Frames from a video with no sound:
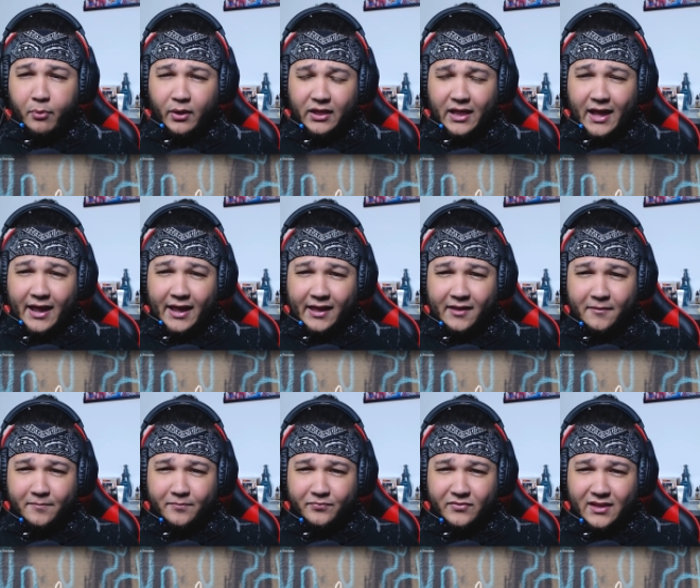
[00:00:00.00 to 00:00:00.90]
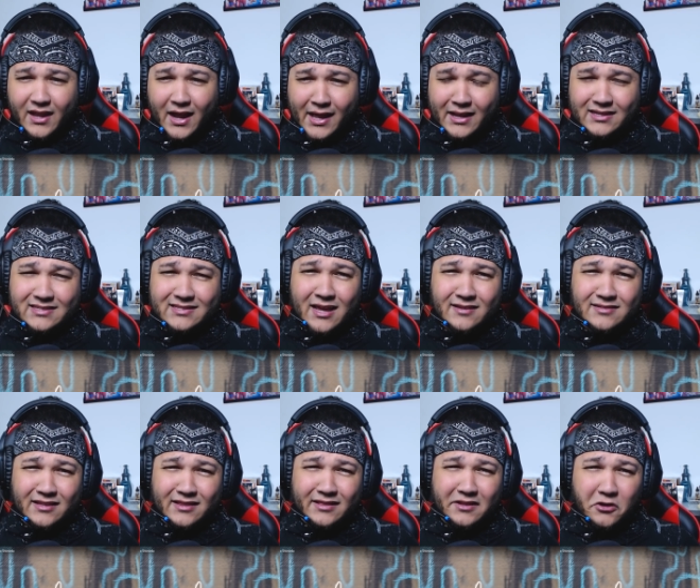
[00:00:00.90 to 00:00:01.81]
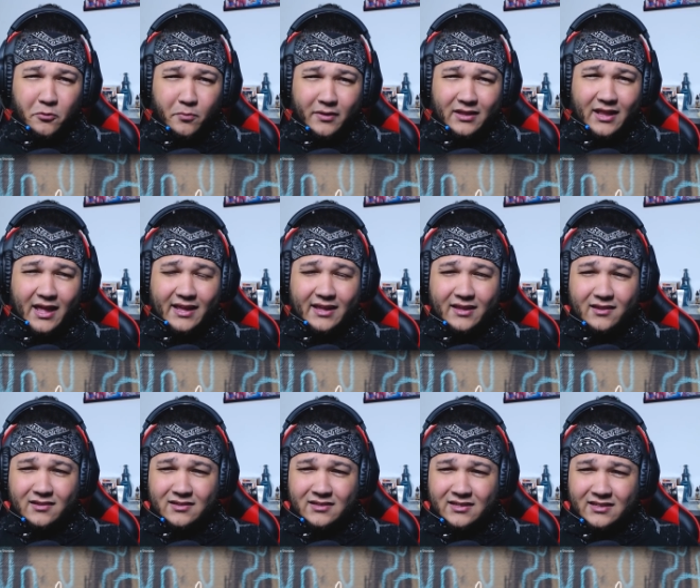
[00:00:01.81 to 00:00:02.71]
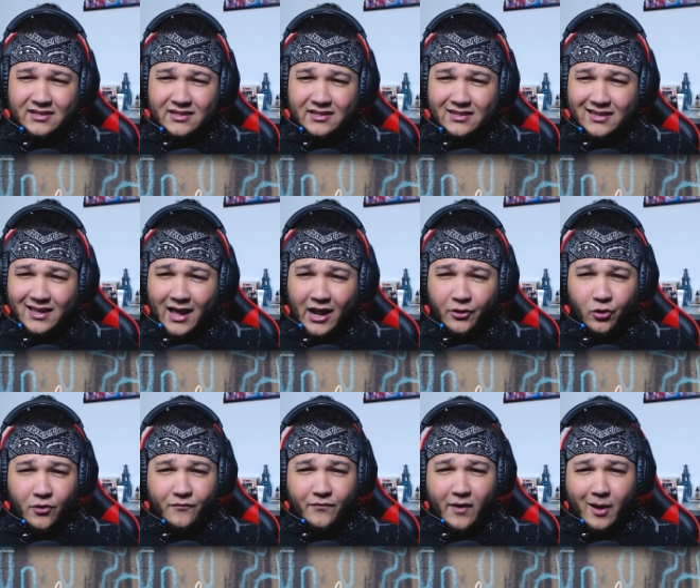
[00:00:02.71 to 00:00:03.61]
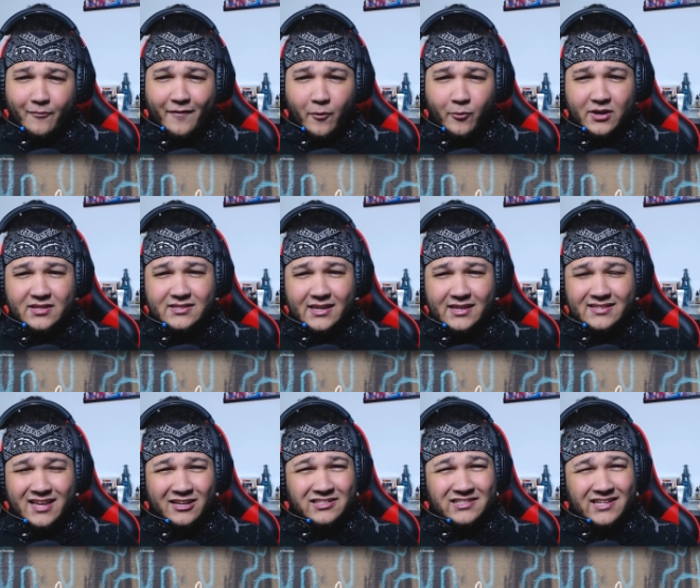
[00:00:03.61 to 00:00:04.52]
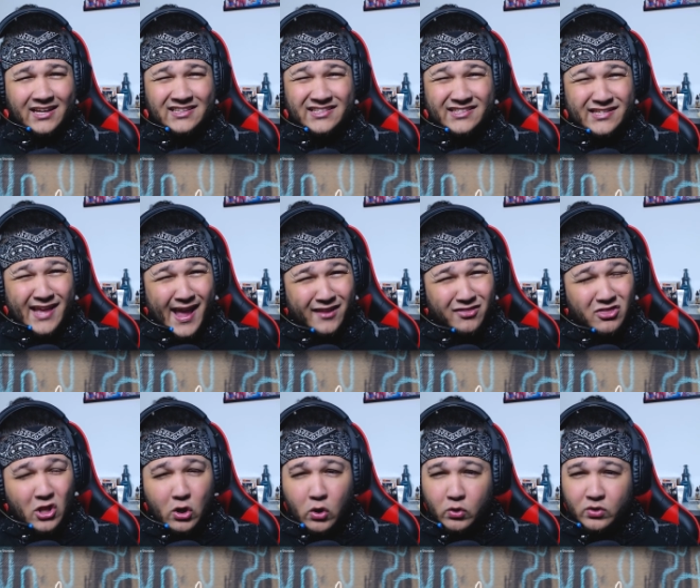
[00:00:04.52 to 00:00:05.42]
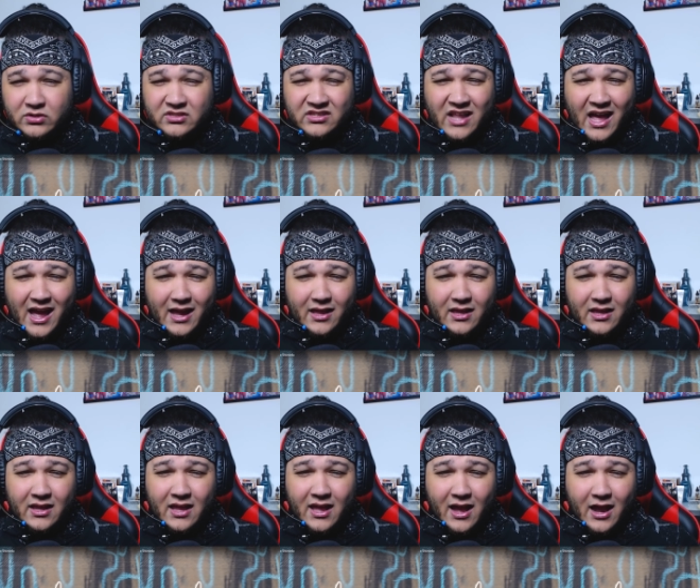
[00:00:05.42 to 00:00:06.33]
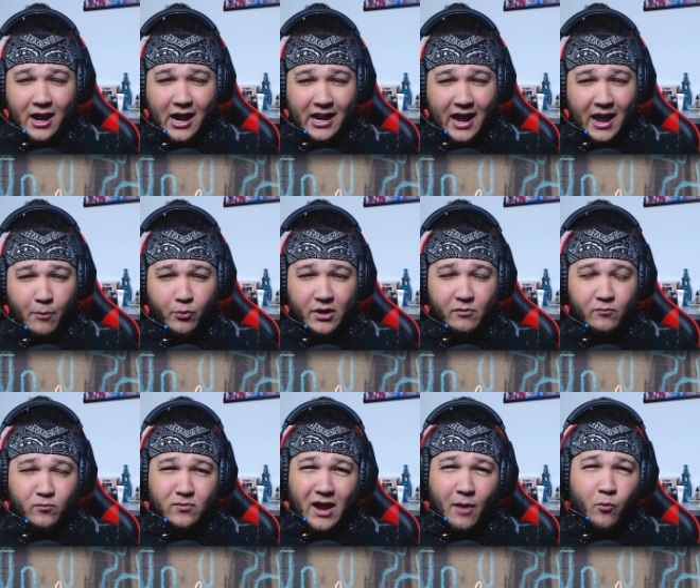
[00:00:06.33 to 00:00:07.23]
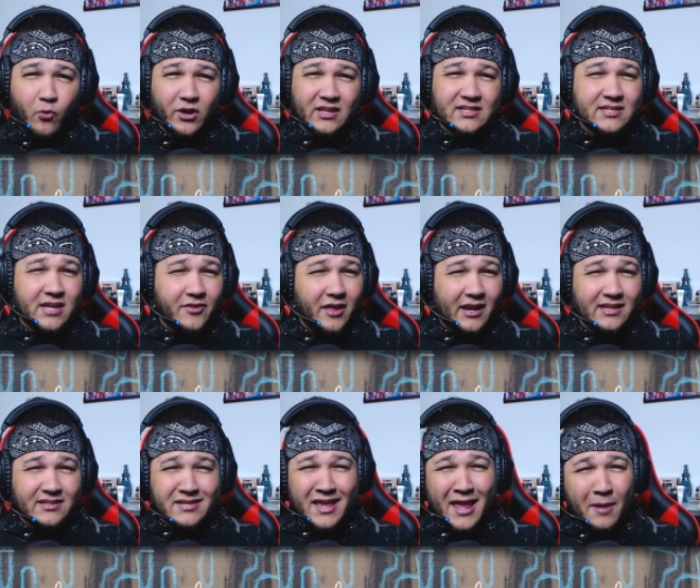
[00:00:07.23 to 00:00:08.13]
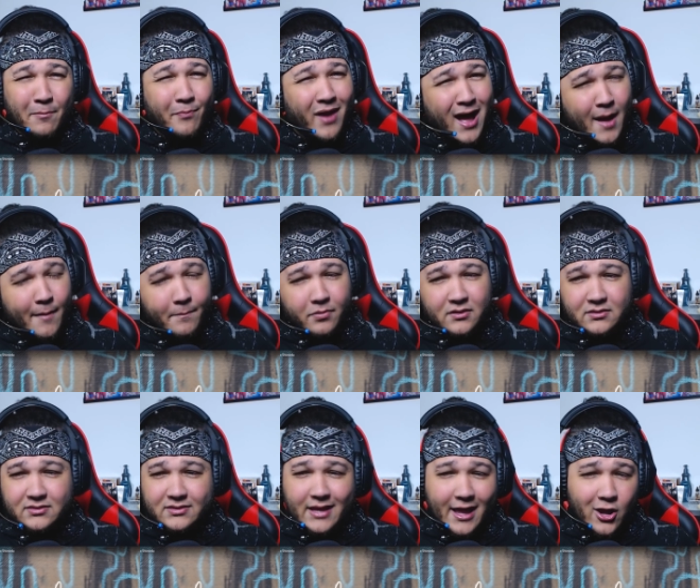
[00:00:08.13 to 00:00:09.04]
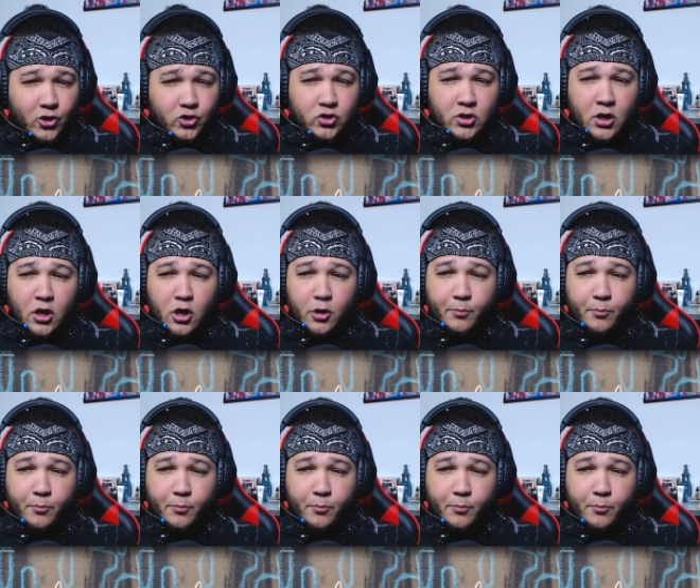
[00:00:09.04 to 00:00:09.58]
but like kind of sounds a little bit like I don't know if, if I want to say sounds like techno. It's not. I, I wouldn't. I wouldn't say that it's hip hop sound,